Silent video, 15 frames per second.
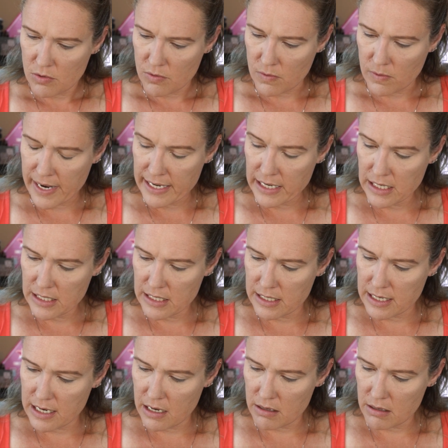Reina
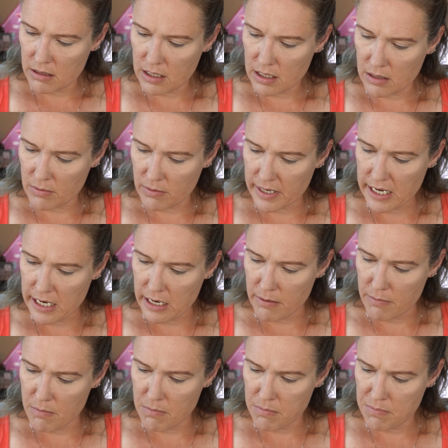Del
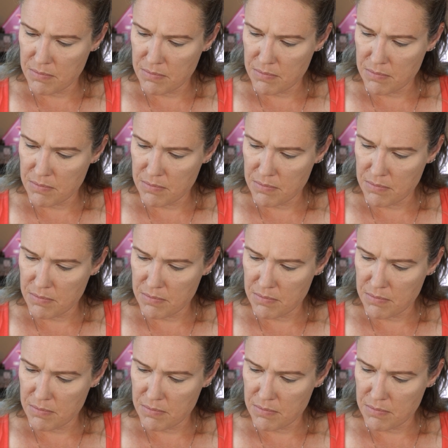Caribe